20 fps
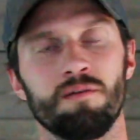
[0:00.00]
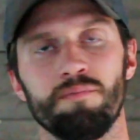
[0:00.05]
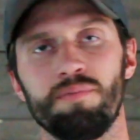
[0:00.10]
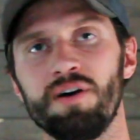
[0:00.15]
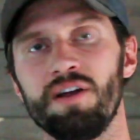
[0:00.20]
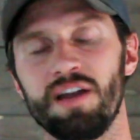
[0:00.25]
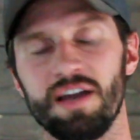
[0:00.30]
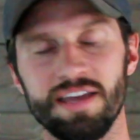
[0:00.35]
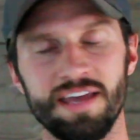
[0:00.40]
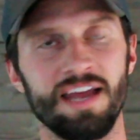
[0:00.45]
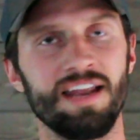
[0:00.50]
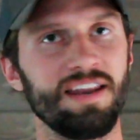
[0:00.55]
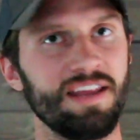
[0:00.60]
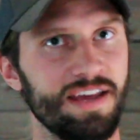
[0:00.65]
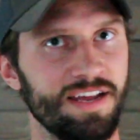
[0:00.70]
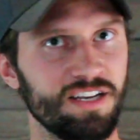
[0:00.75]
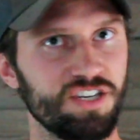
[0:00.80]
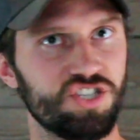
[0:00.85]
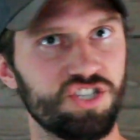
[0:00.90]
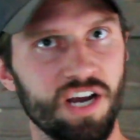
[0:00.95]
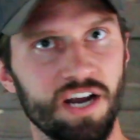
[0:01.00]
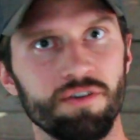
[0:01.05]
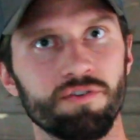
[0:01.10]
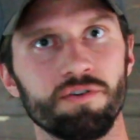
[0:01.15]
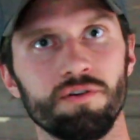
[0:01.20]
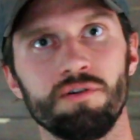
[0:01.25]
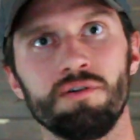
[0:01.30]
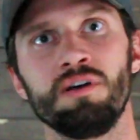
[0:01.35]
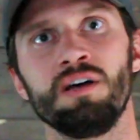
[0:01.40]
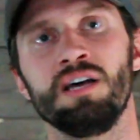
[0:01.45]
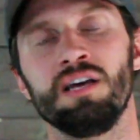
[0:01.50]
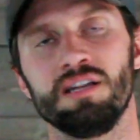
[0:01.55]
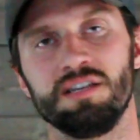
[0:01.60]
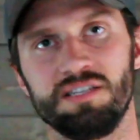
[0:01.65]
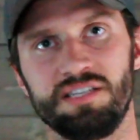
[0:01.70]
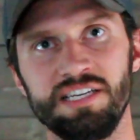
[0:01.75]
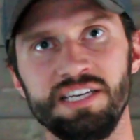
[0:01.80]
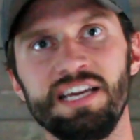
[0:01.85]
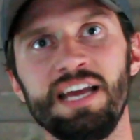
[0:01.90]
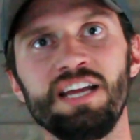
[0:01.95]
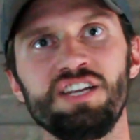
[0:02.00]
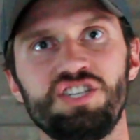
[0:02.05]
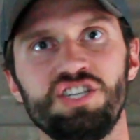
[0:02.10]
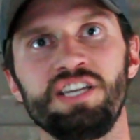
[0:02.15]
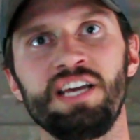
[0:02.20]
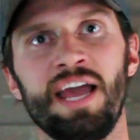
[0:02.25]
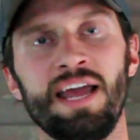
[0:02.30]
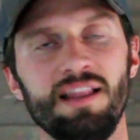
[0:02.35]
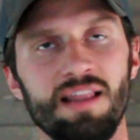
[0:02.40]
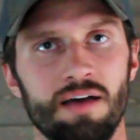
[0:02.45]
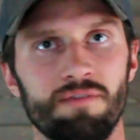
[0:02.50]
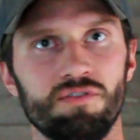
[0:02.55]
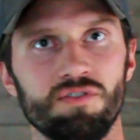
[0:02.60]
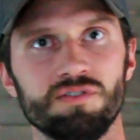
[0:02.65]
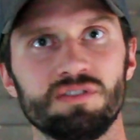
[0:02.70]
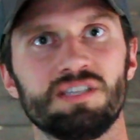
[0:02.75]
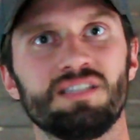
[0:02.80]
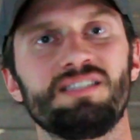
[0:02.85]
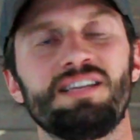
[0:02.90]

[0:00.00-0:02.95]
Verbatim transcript: But again, in general, DHEA levels